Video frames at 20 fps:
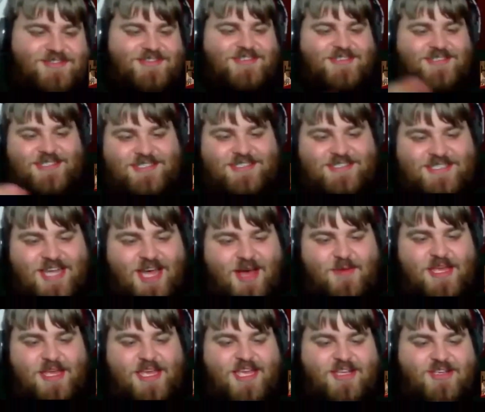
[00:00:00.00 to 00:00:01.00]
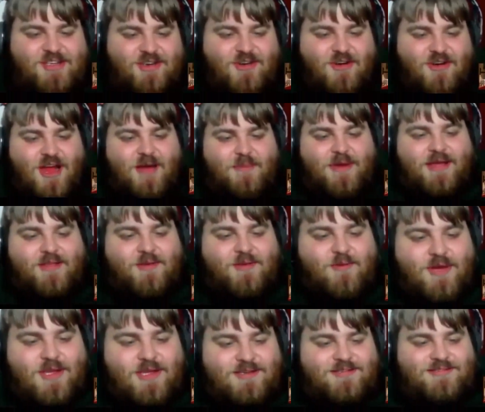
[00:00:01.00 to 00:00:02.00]
So, Tommy, get
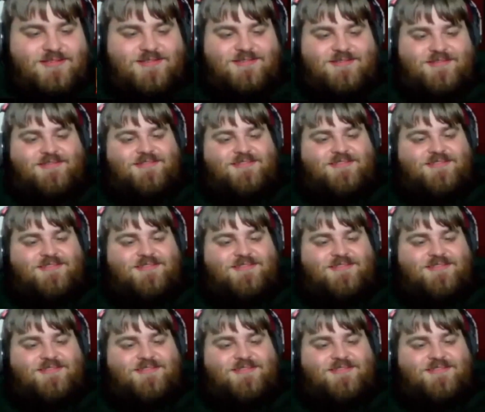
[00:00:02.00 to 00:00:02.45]
your crap out of the way.